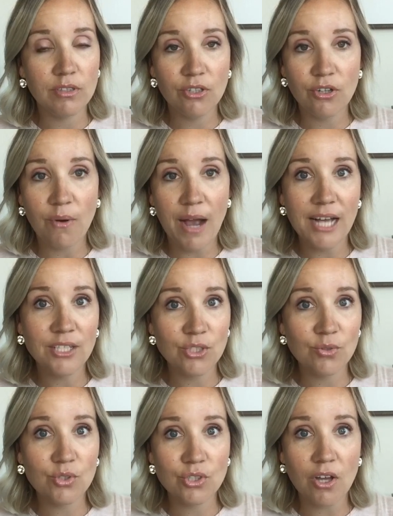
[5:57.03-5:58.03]
You know,
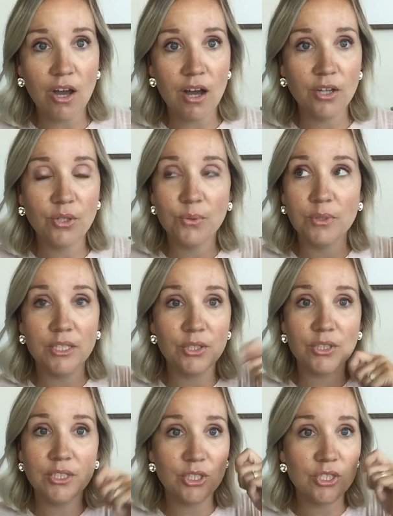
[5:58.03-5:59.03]
as you saw, you
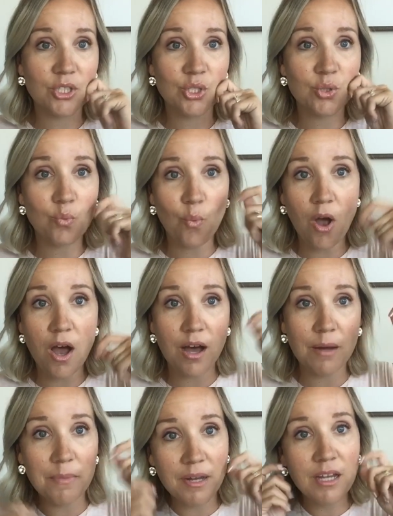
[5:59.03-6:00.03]
literally just
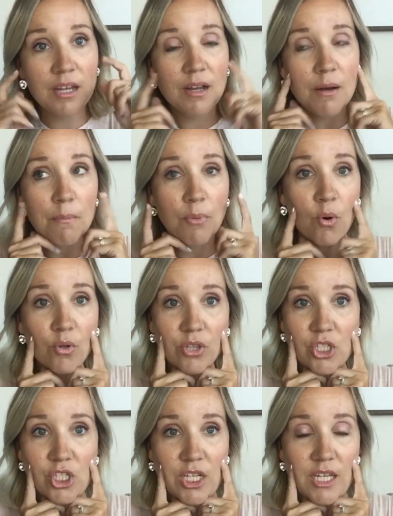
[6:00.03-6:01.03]
swab
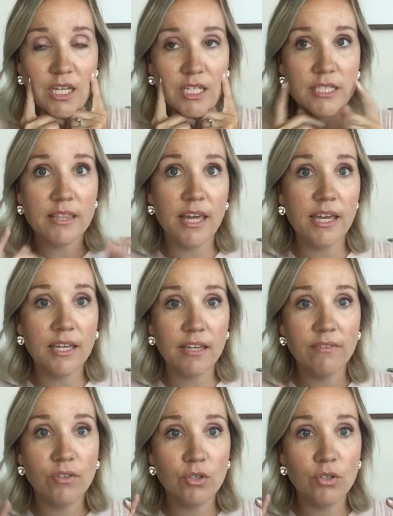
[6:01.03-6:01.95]
both cheeks. They give